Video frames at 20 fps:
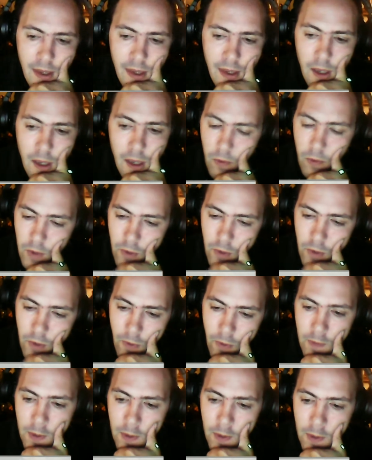You
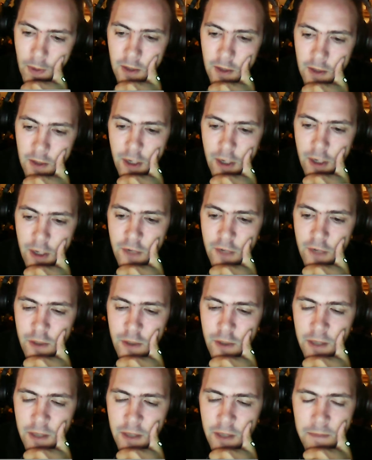walk upon the bridge
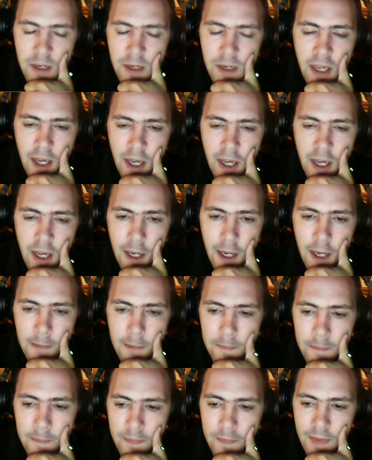for some
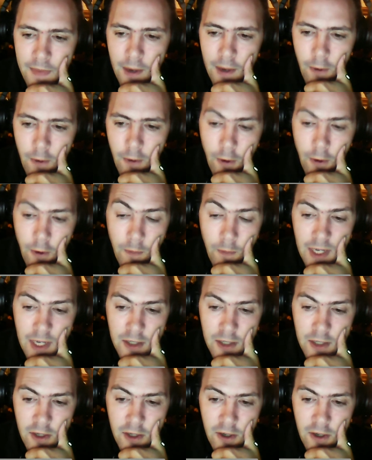time. There are
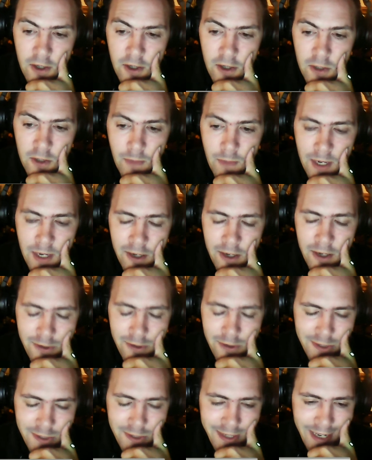many stars, many
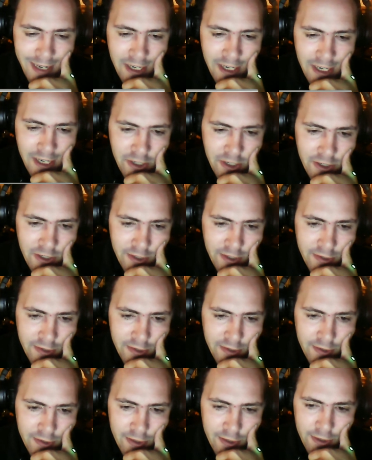
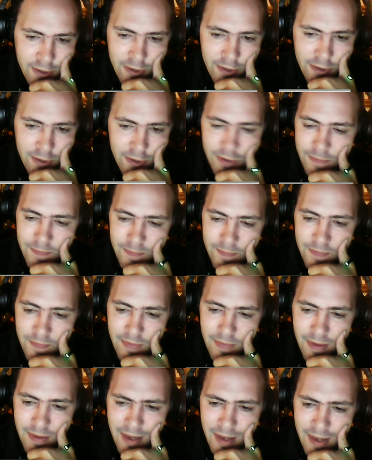constellations,
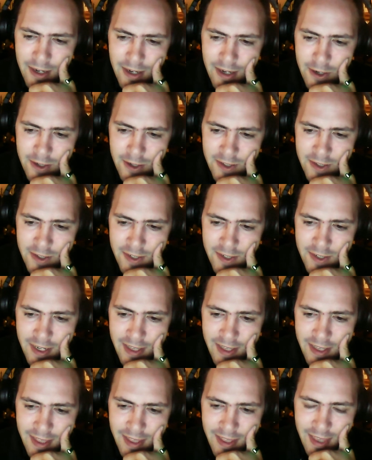and you can see
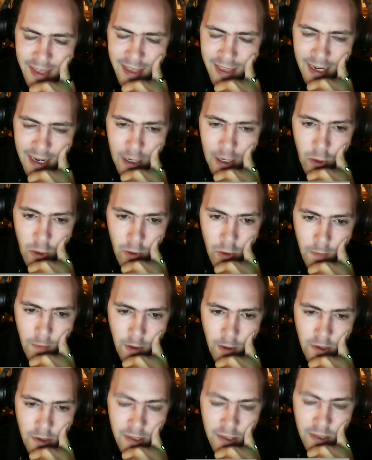that they look
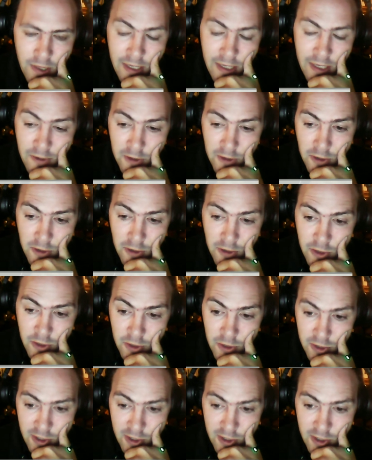upon you. These are not
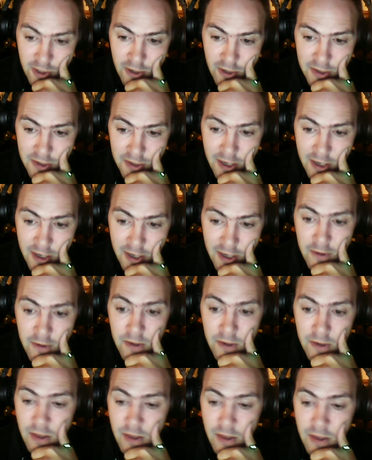just stars.
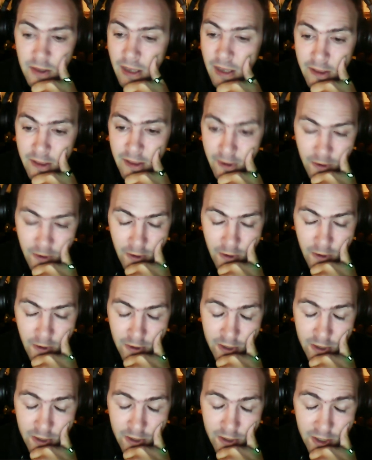These are
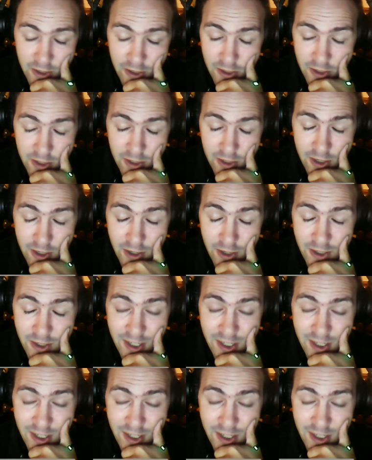not just
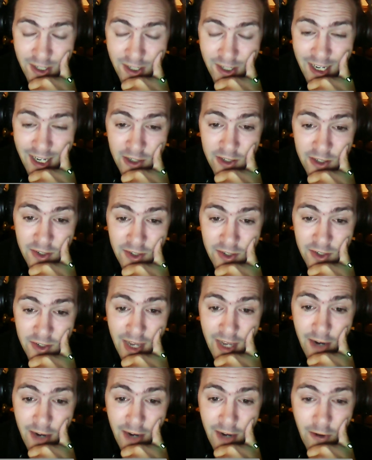constellations.
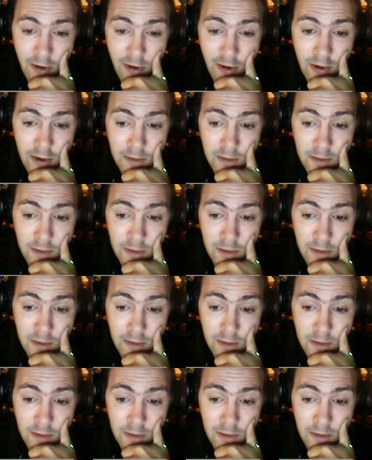They are